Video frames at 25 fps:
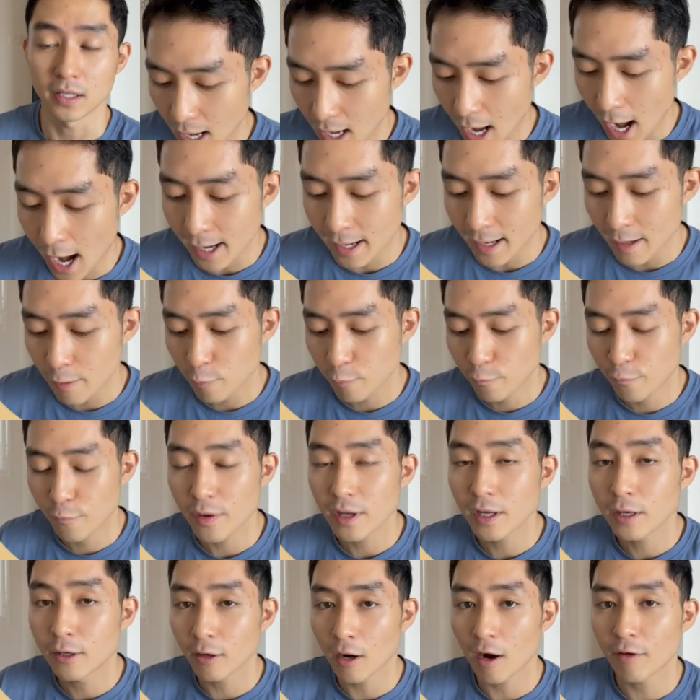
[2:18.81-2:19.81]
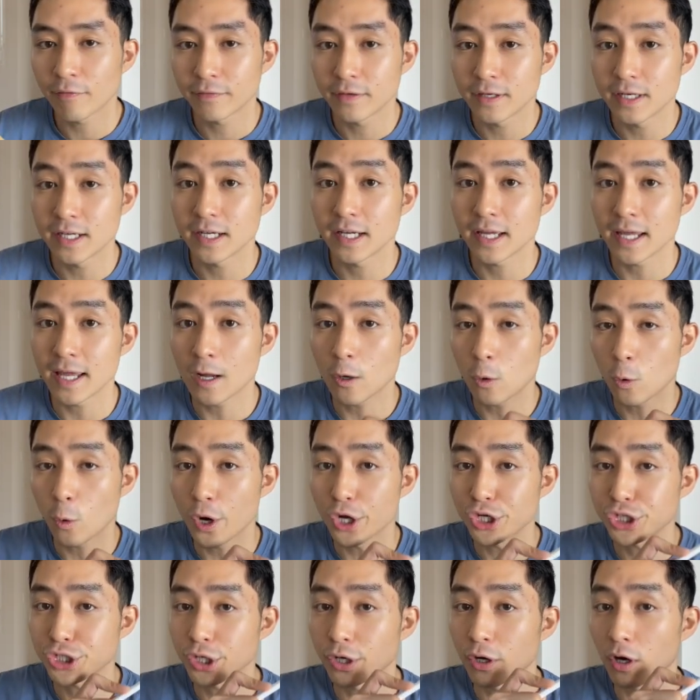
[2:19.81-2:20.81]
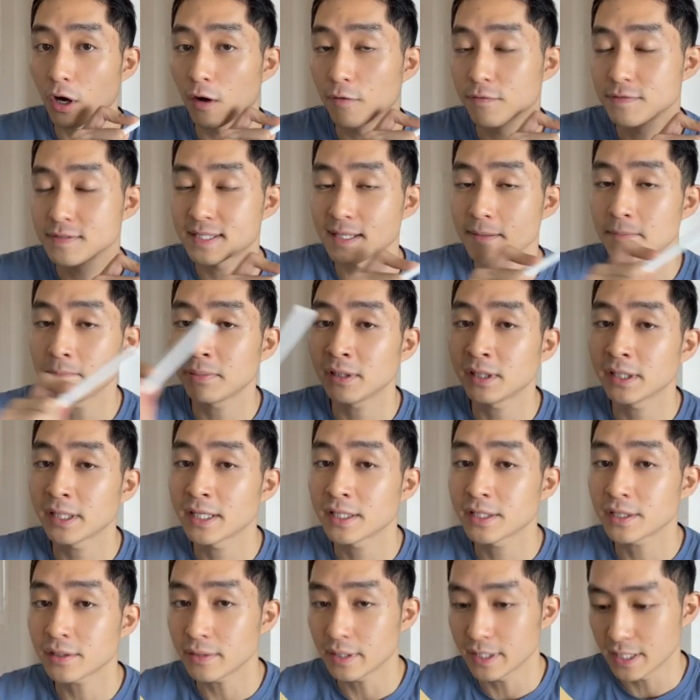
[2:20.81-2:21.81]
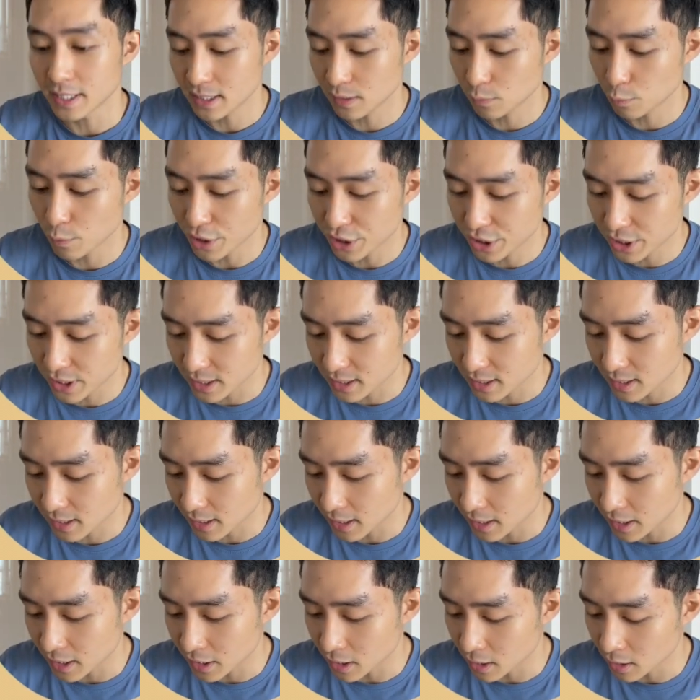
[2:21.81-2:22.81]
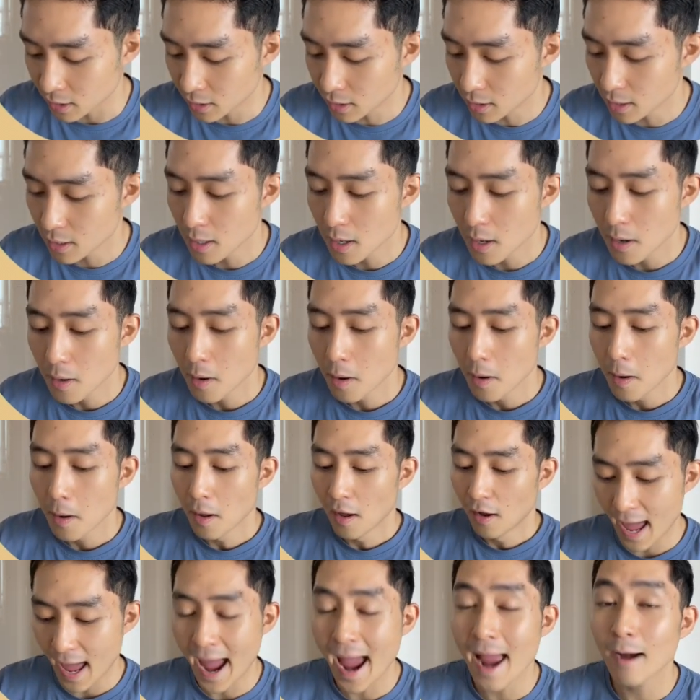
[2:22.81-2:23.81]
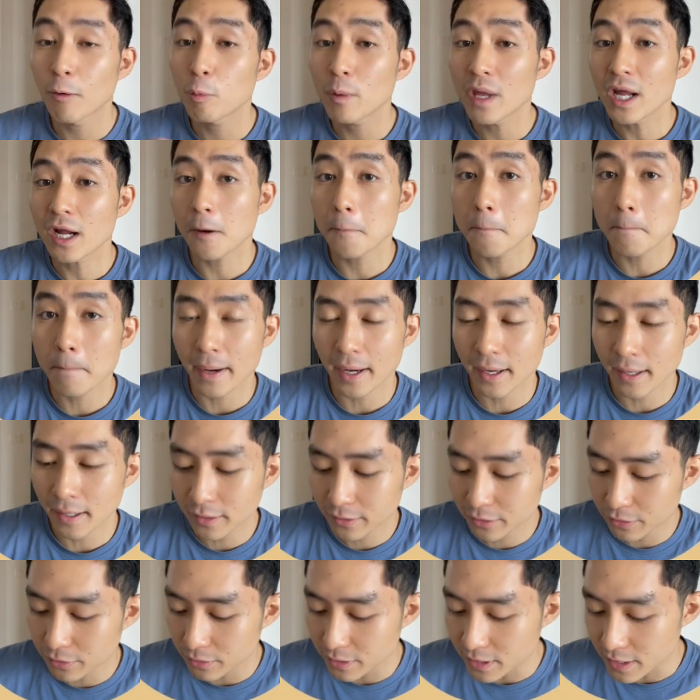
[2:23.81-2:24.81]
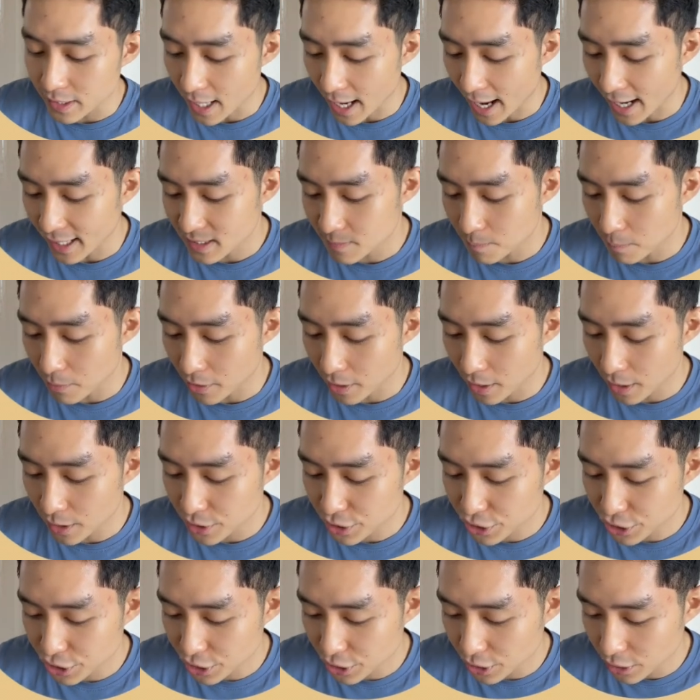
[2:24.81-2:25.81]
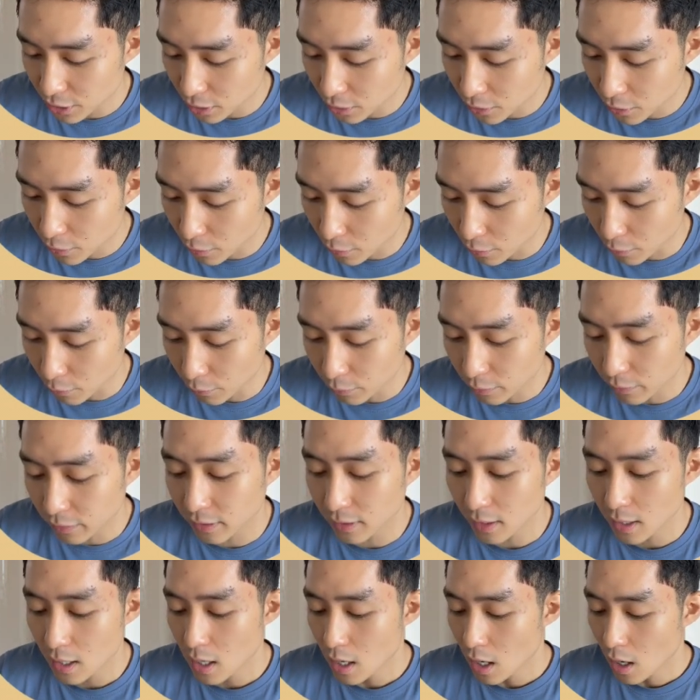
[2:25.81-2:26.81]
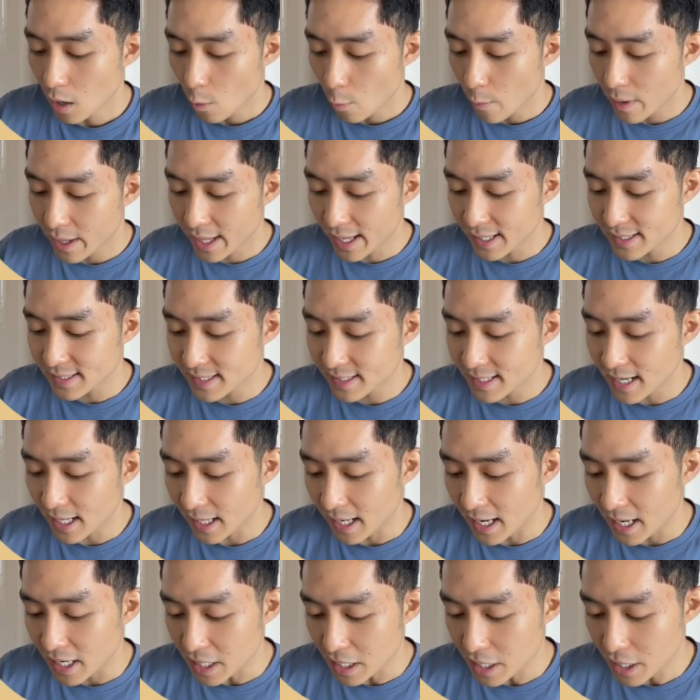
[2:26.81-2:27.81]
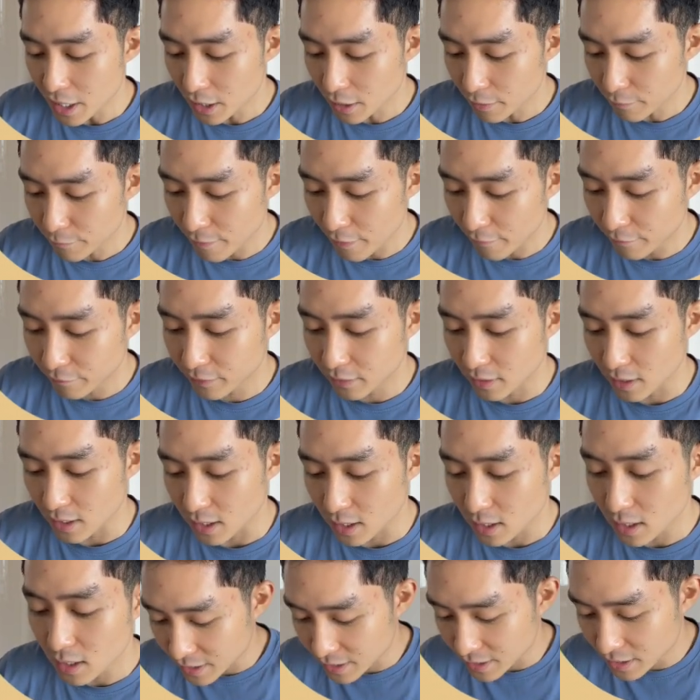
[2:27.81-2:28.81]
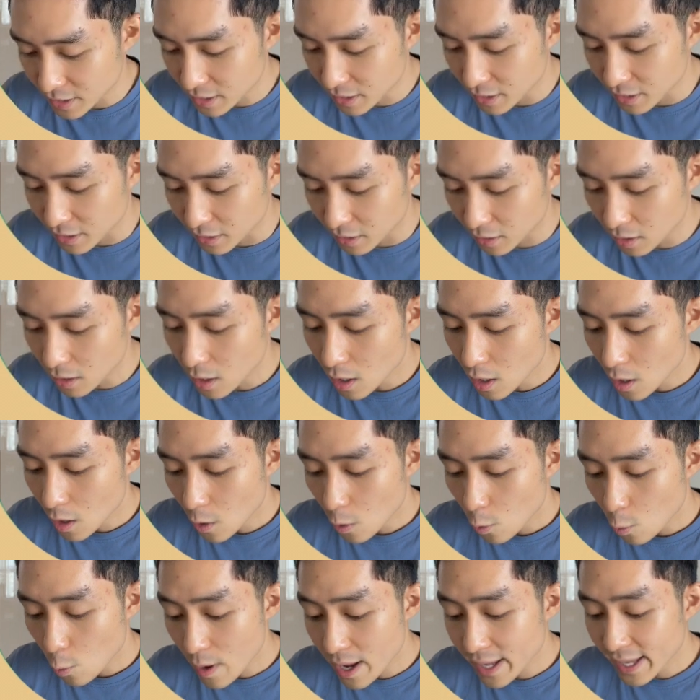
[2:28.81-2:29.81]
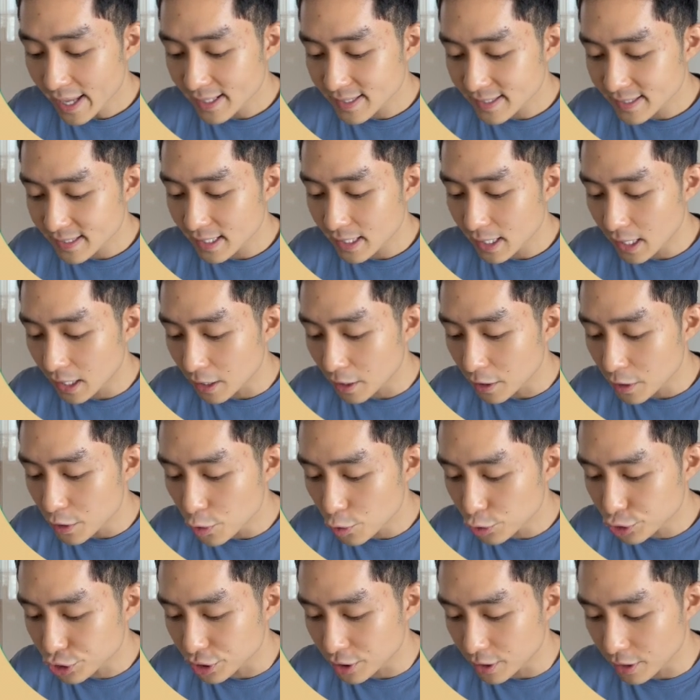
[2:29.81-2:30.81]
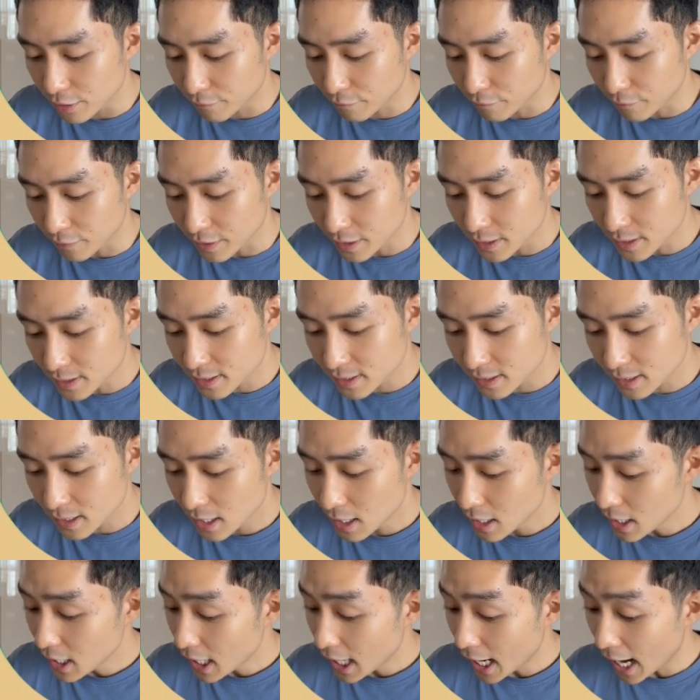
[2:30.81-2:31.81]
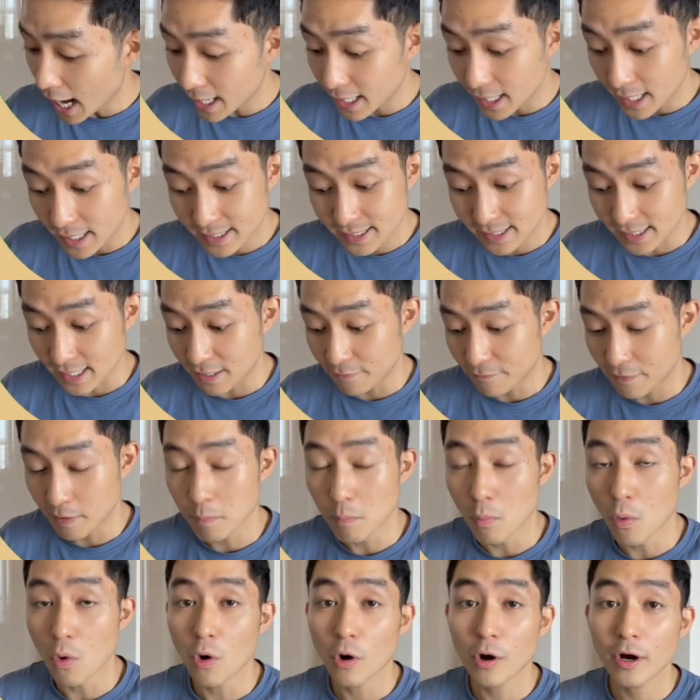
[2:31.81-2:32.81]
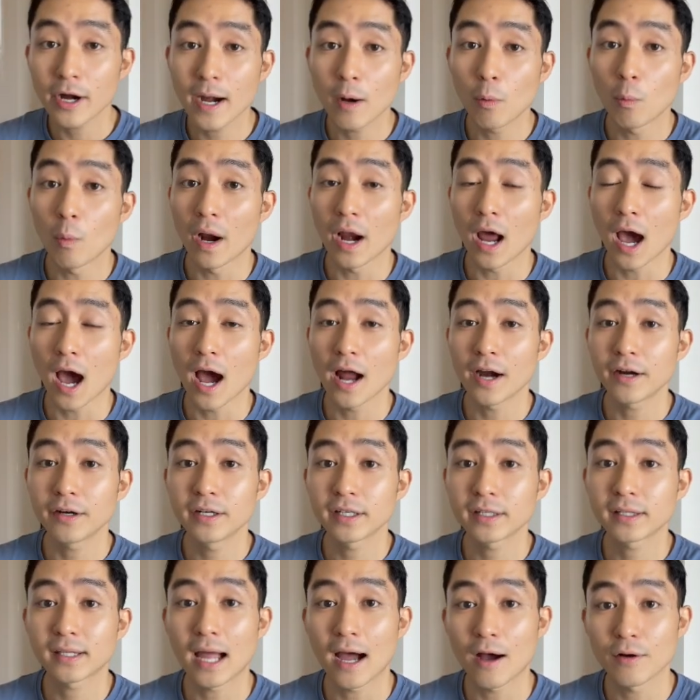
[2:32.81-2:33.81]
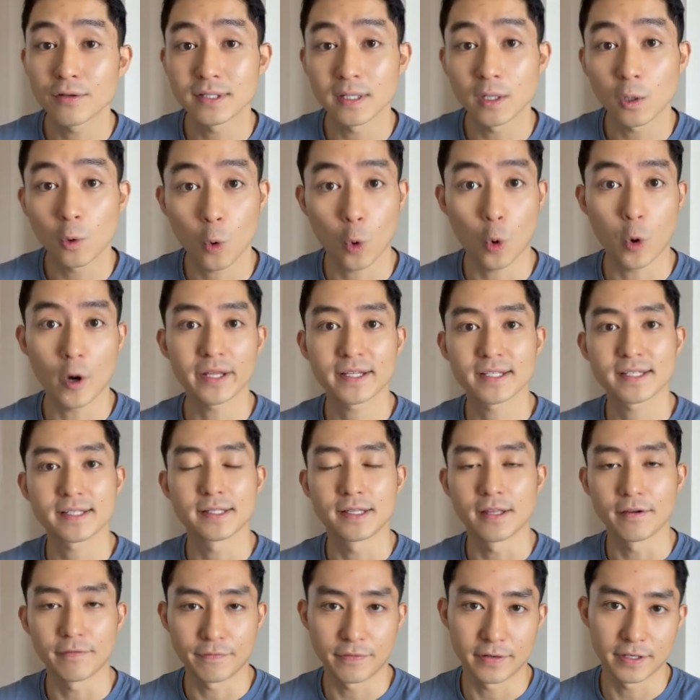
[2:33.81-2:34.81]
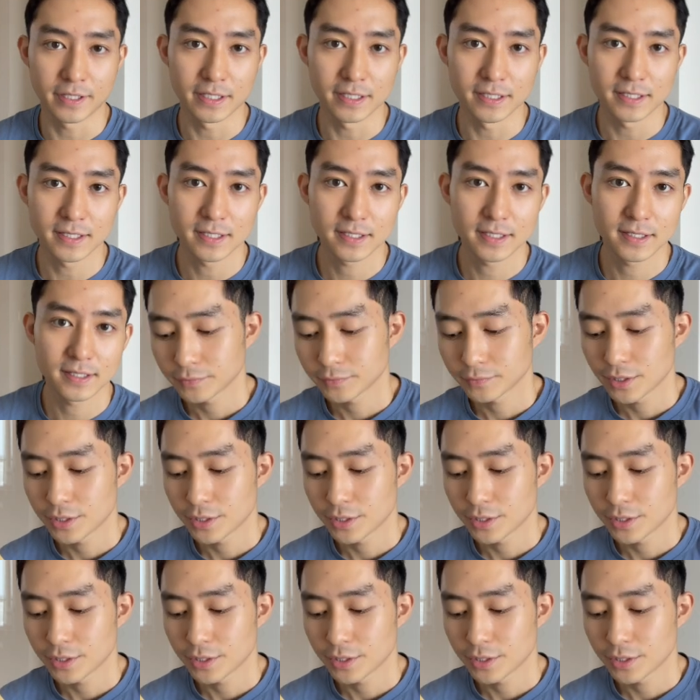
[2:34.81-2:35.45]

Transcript: And if we graph the equation of simple interest, which is linear, and we compare to the exponential growth, we can see that in year 50 here, we can see a huge difference and it's even more than 100,000 quids difference.